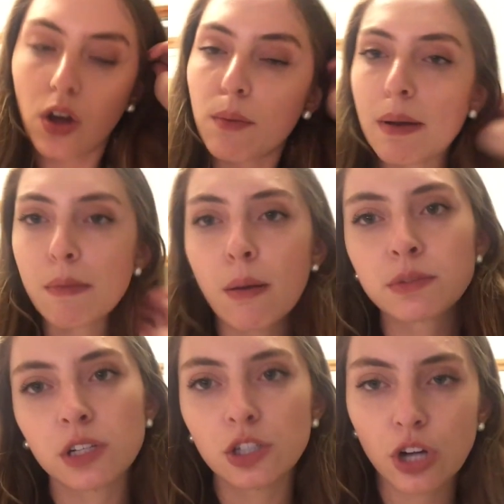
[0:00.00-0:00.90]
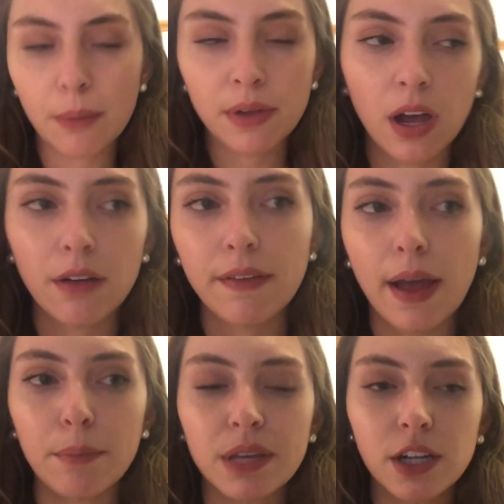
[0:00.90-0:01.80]
my mom's gonna drop me off
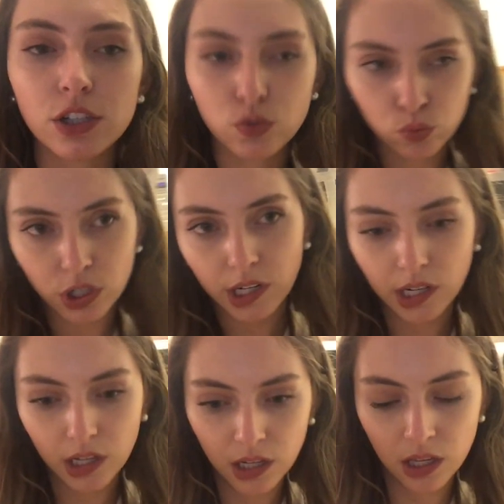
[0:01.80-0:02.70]
at Peter's work,